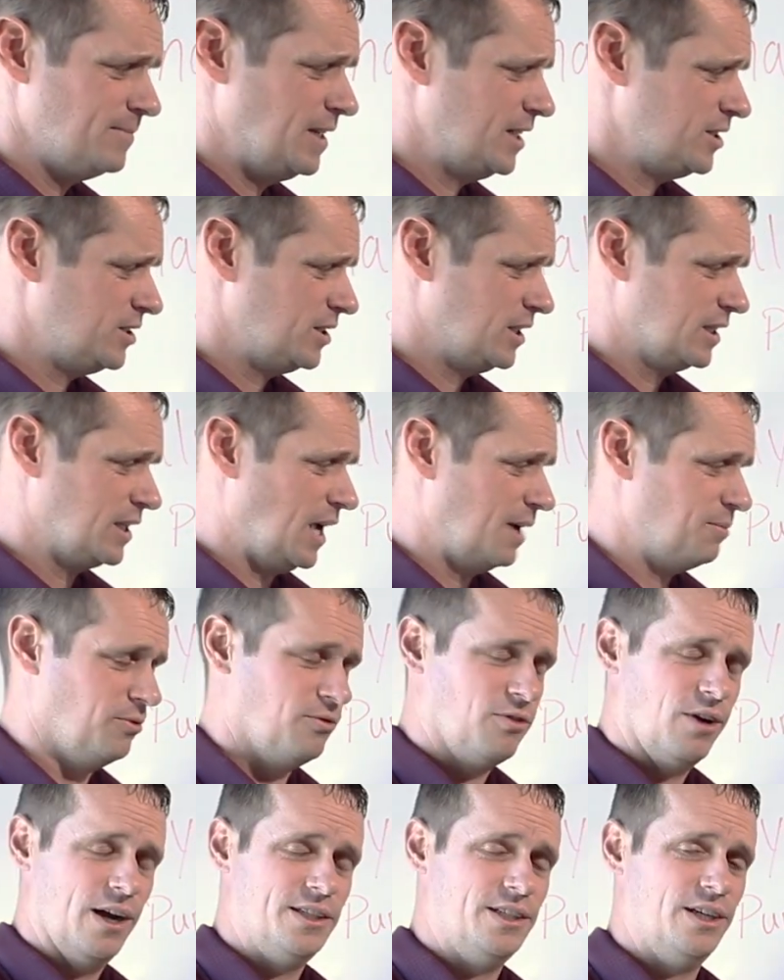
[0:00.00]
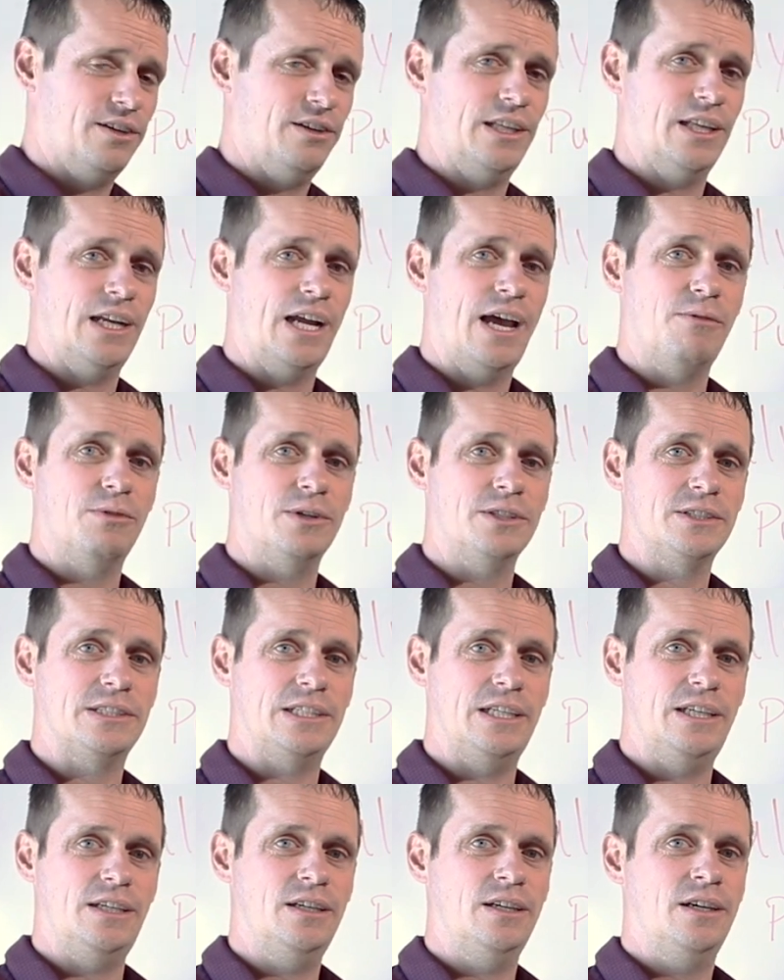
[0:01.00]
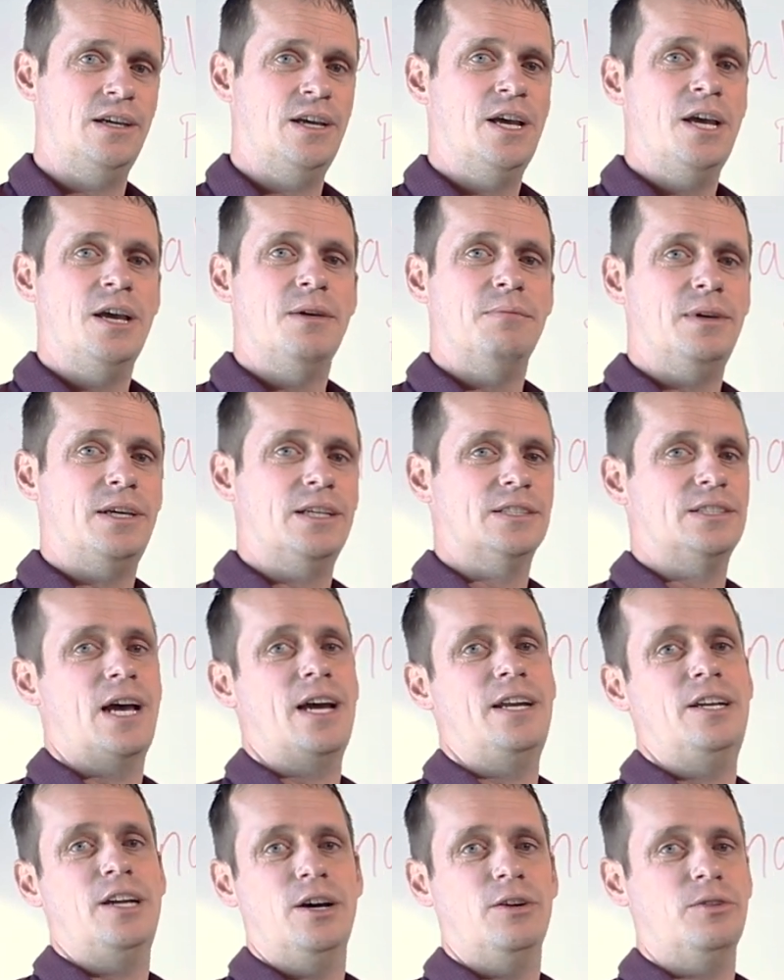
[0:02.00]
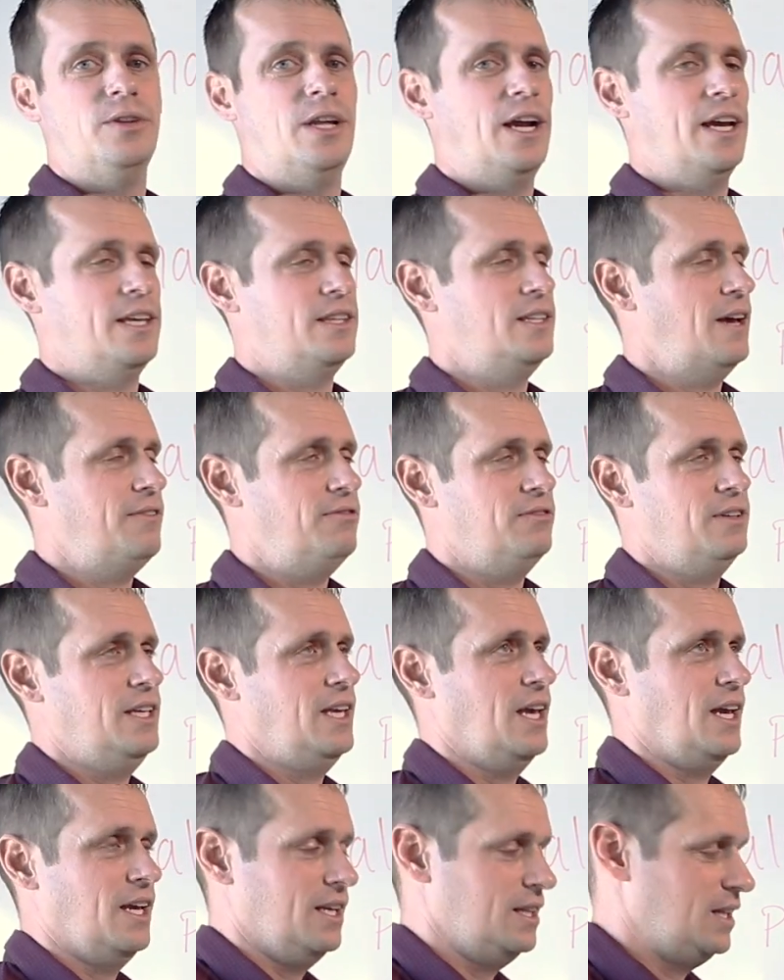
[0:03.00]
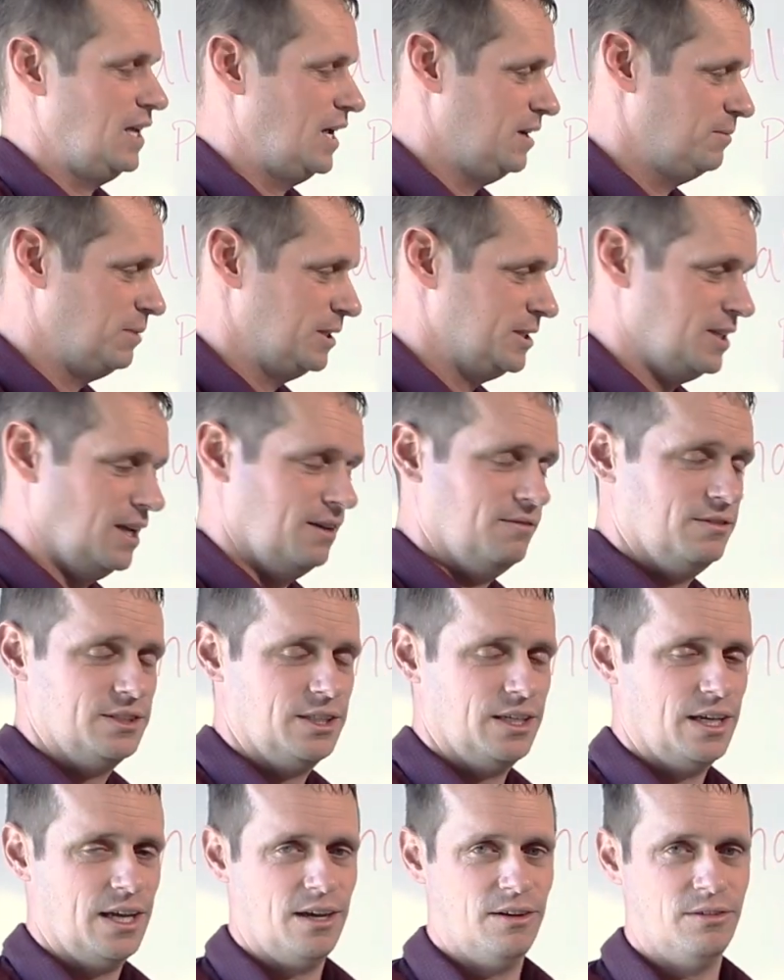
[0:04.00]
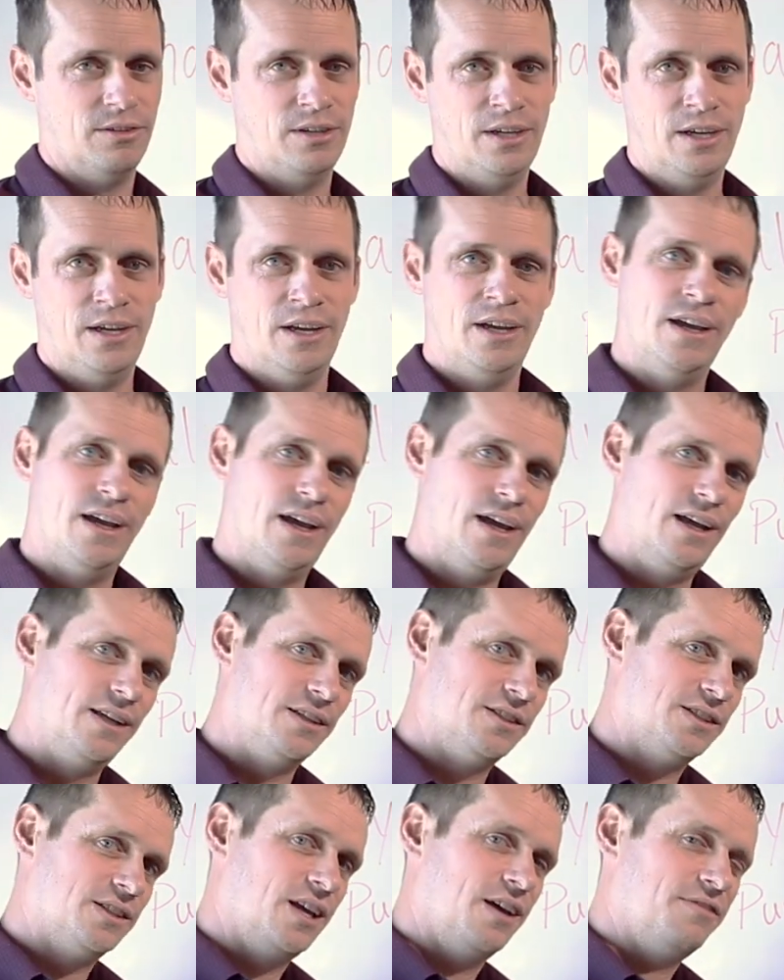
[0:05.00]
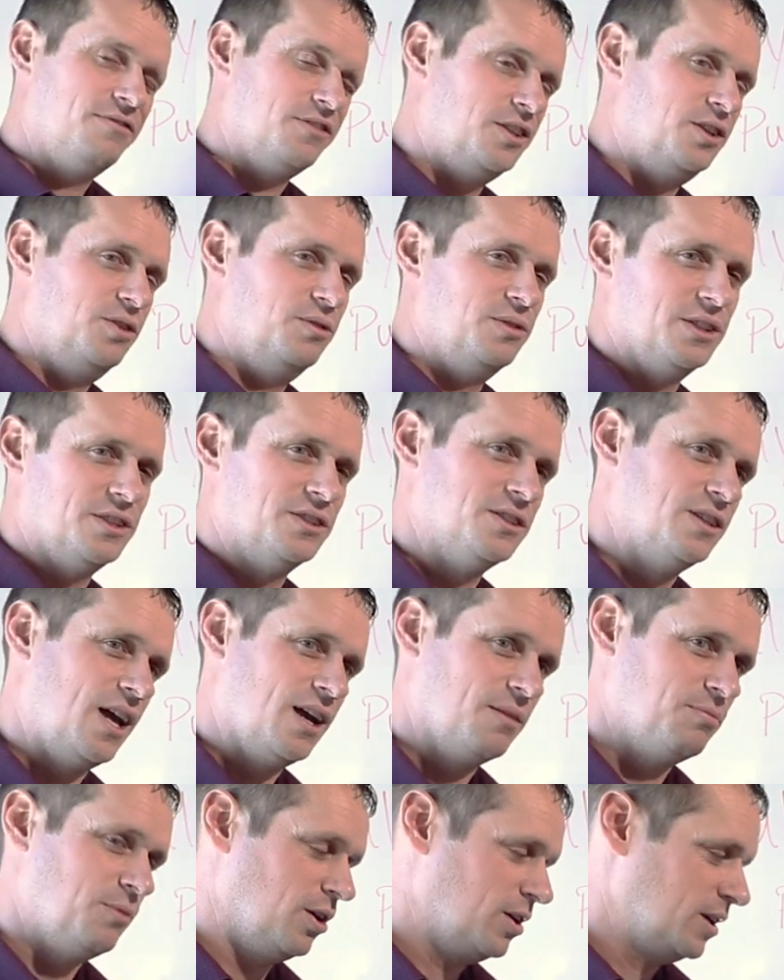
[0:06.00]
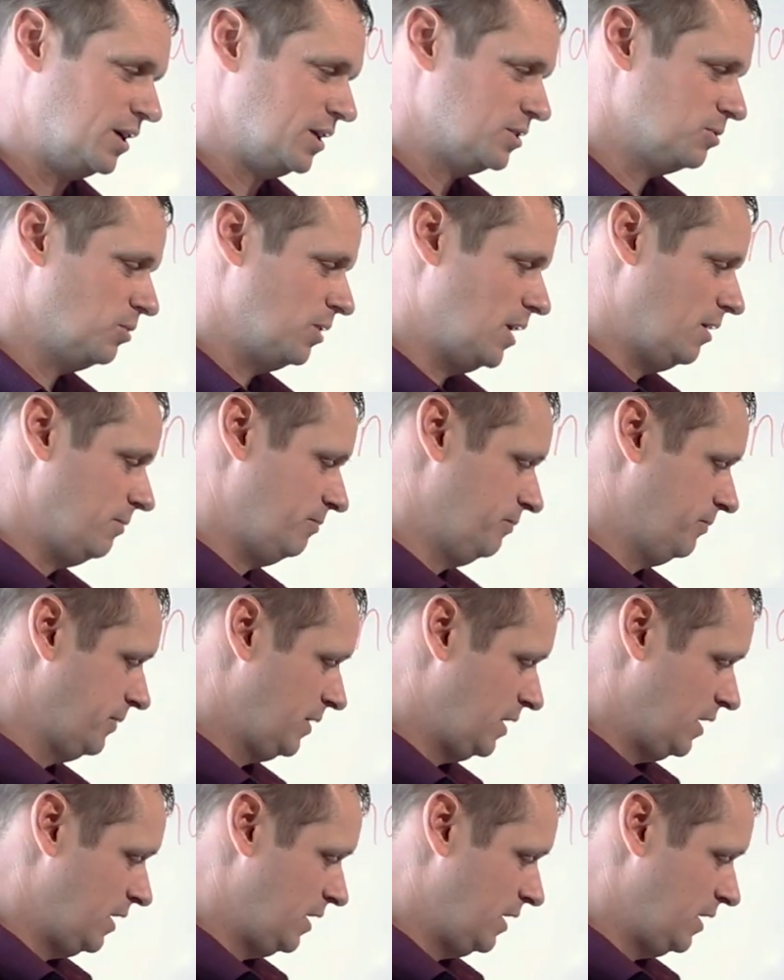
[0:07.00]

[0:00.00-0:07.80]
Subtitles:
That's the type of criteria that I want to see, because I know that I definitely can't get that in my savings account, and it's tough to do in the stock market as well.